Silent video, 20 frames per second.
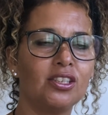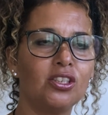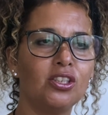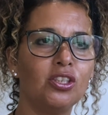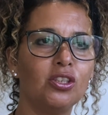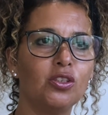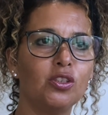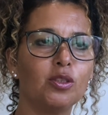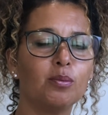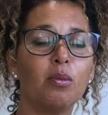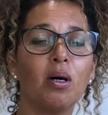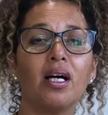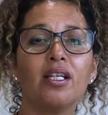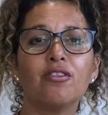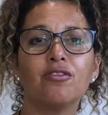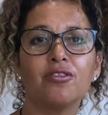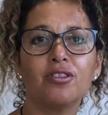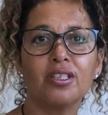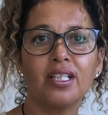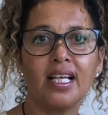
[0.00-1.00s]
to use
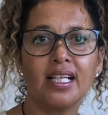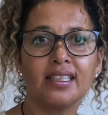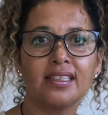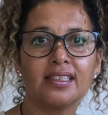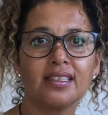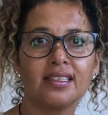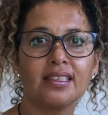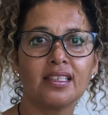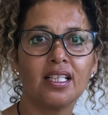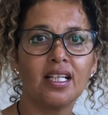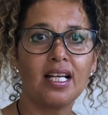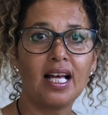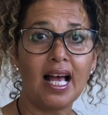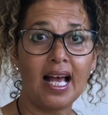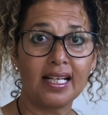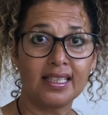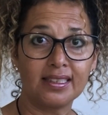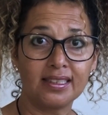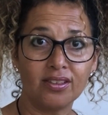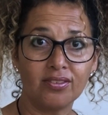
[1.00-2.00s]
mindfulness
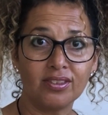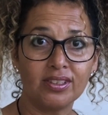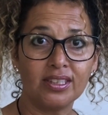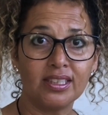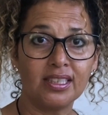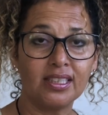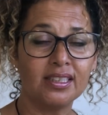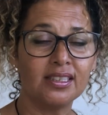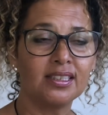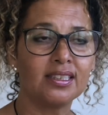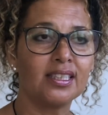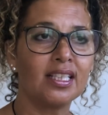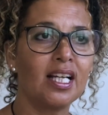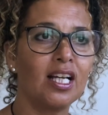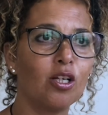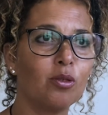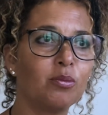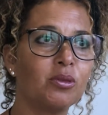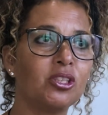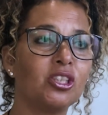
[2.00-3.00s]
activities to
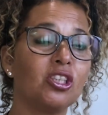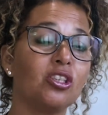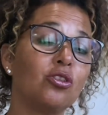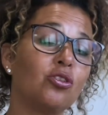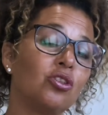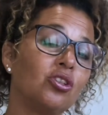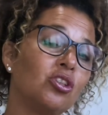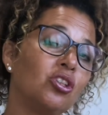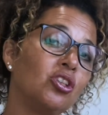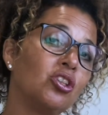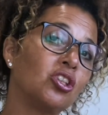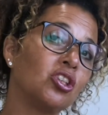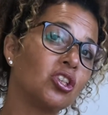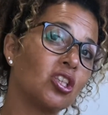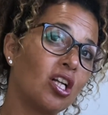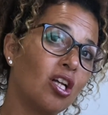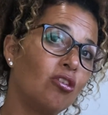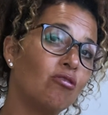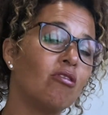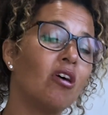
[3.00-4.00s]
help the children
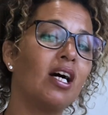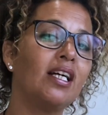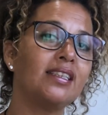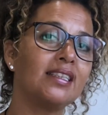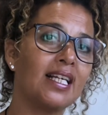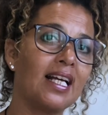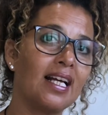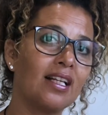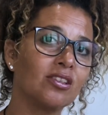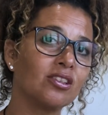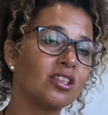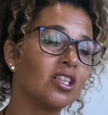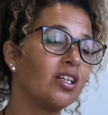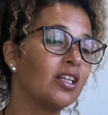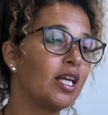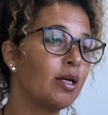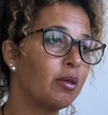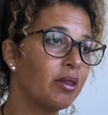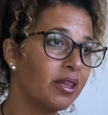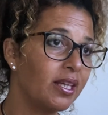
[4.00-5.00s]
slow right down, slow
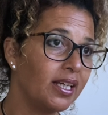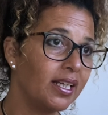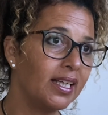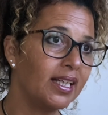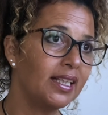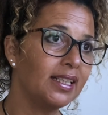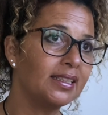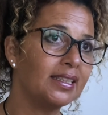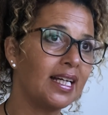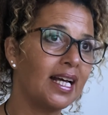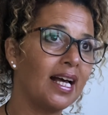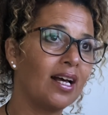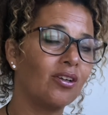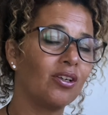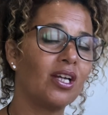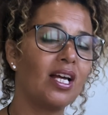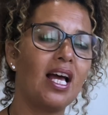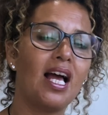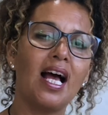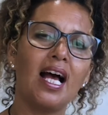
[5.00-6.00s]
their thinking
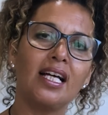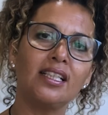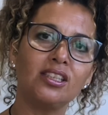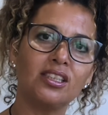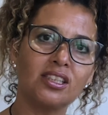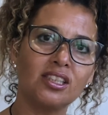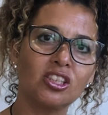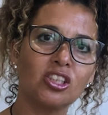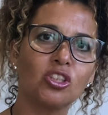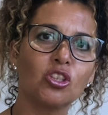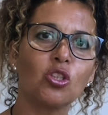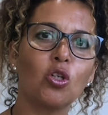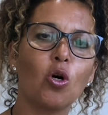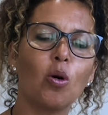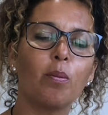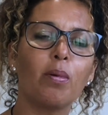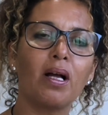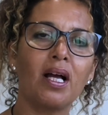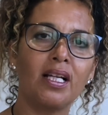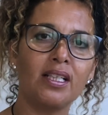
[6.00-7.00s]
down, and just
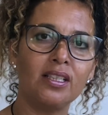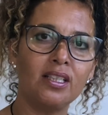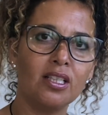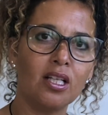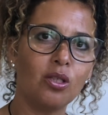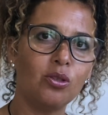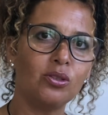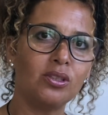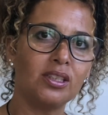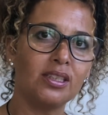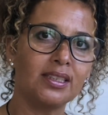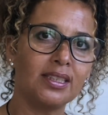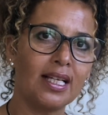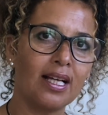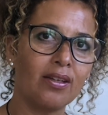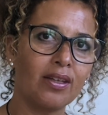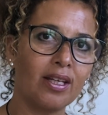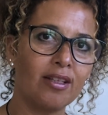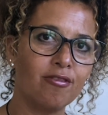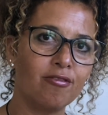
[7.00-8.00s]
stop and notice
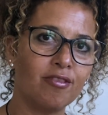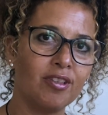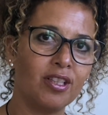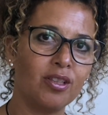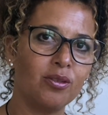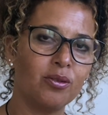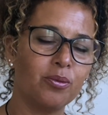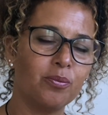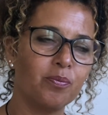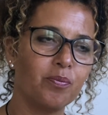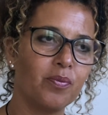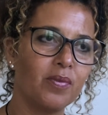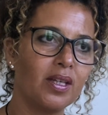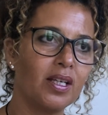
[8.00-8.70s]
how they feel.